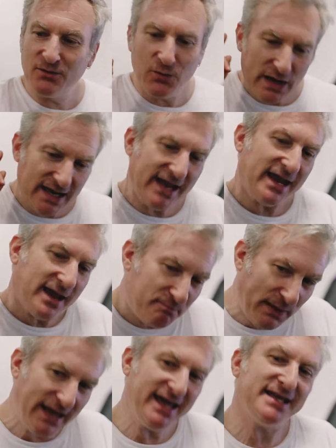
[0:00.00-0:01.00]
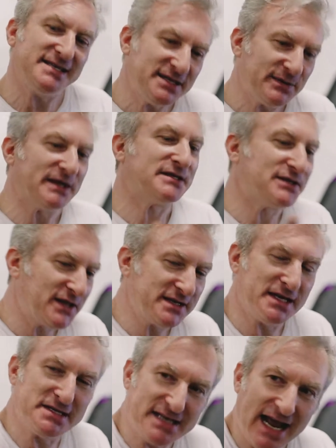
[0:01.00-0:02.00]
it appear to us that
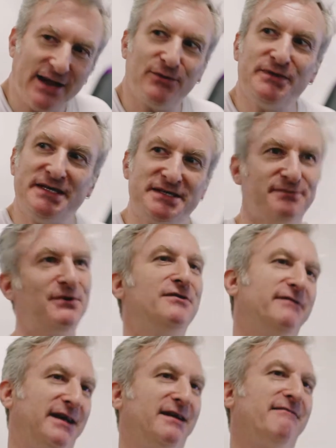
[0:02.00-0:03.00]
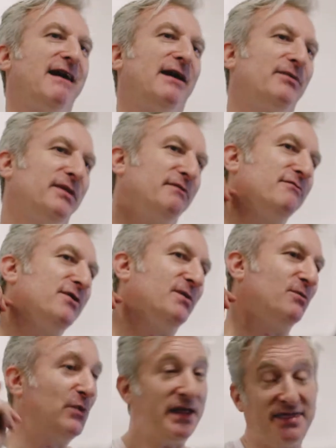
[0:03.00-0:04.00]
the sound is moving around the
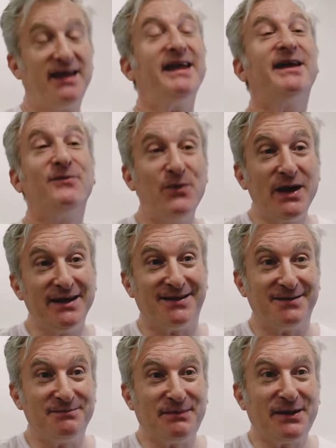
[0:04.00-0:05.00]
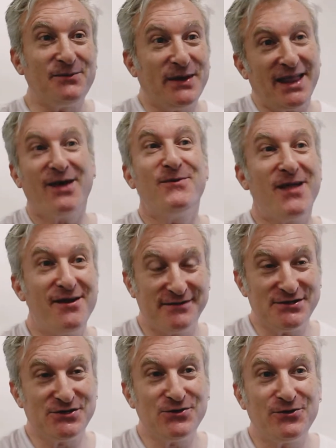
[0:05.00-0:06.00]
room? We think it will, but we don't know for
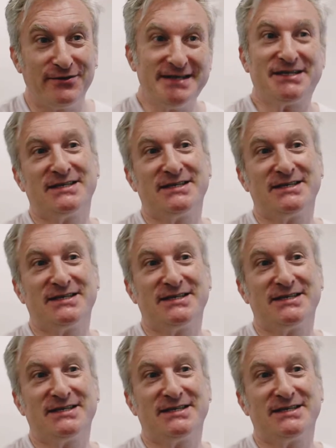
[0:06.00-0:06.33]
sure. It's